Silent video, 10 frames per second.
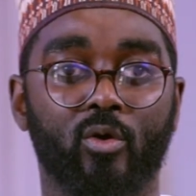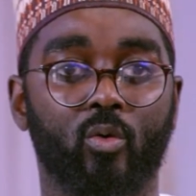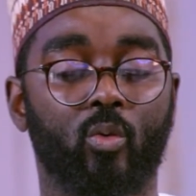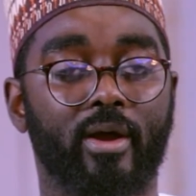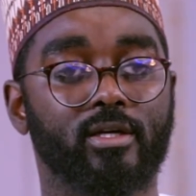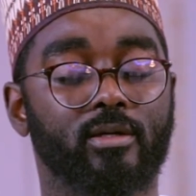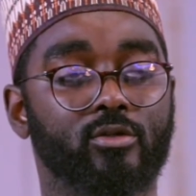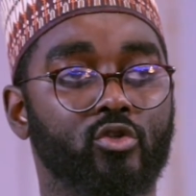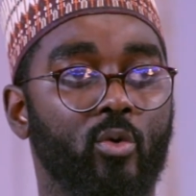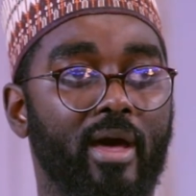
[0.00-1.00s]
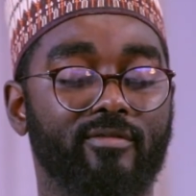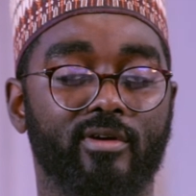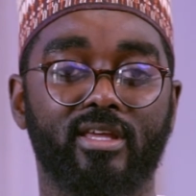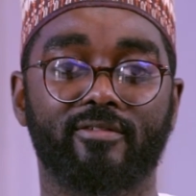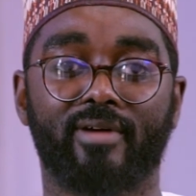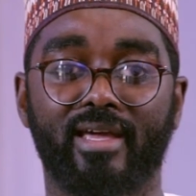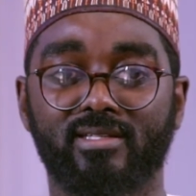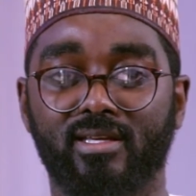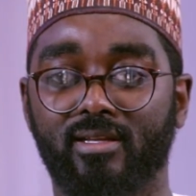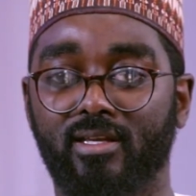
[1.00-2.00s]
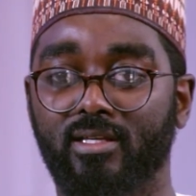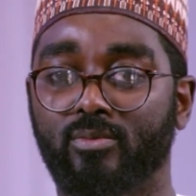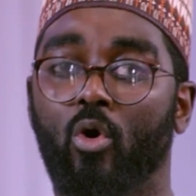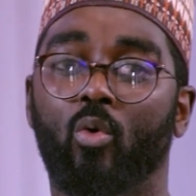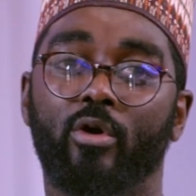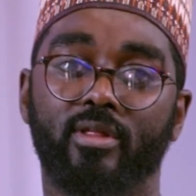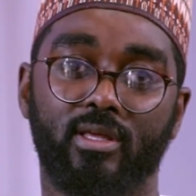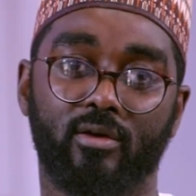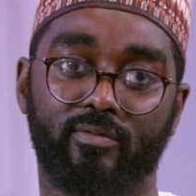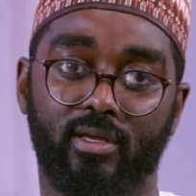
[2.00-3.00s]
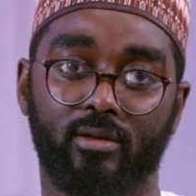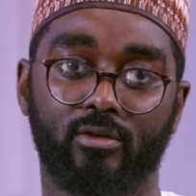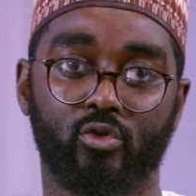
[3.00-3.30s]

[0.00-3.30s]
Wheresoever he finds it, he's more worthy of it.